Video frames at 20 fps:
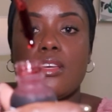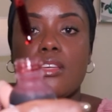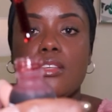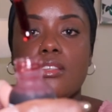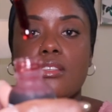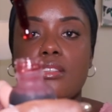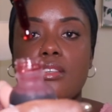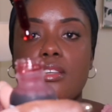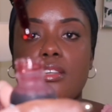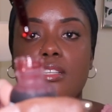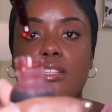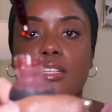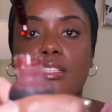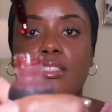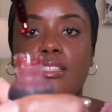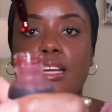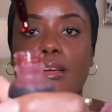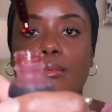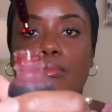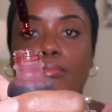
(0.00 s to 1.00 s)
See, it looks
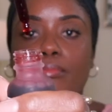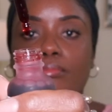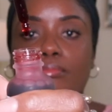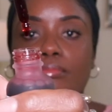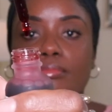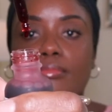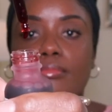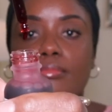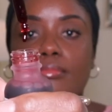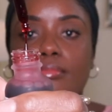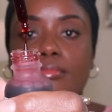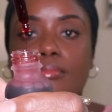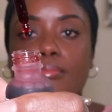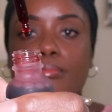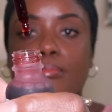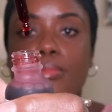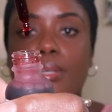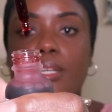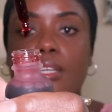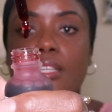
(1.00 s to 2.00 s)
like
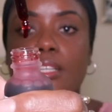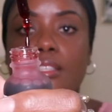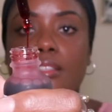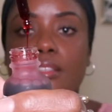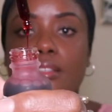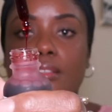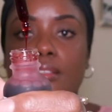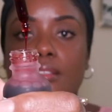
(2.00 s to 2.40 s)
blood.